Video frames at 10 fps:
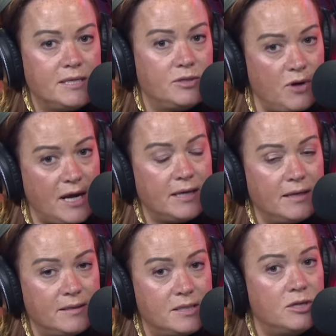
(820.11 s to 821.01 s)
is
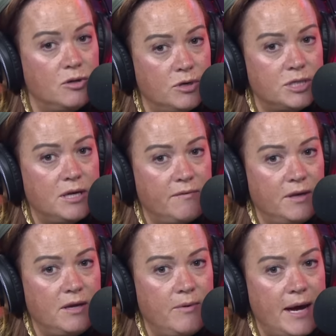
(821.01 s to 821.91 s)
threatening the security of
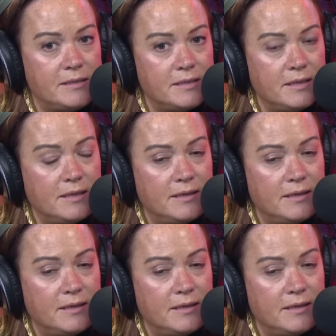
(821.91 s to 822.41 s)
the US.